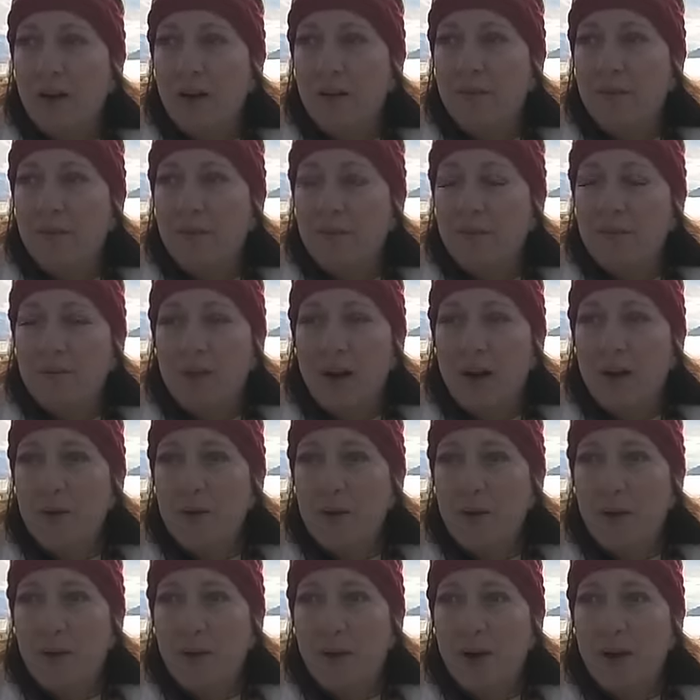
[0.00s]
if, I don't
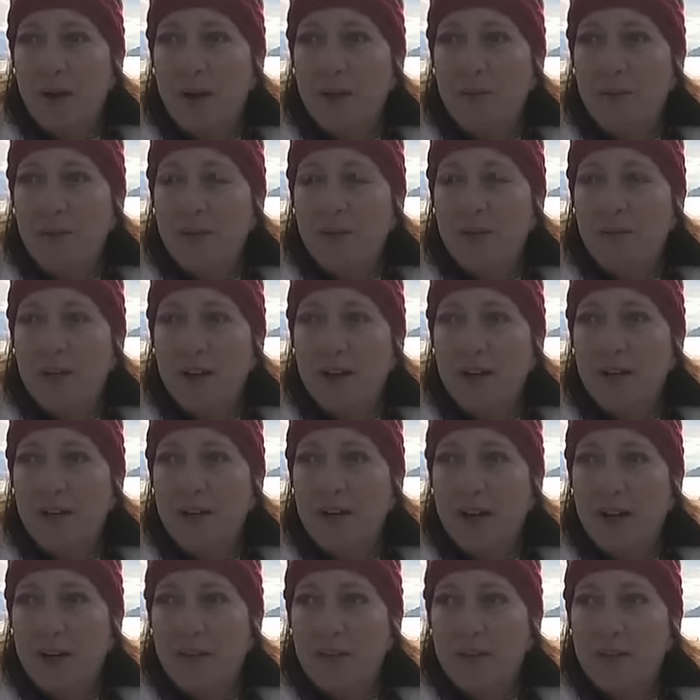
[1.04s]
know, I'm
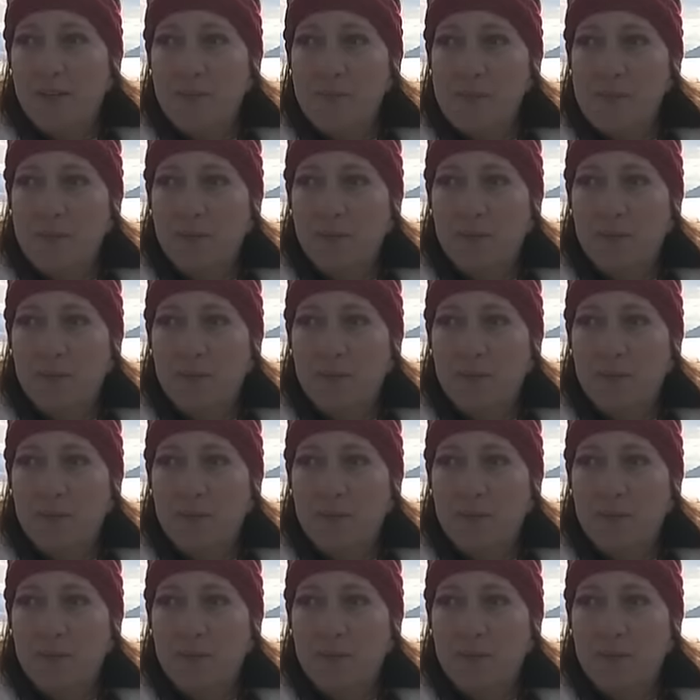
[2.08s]
afraid that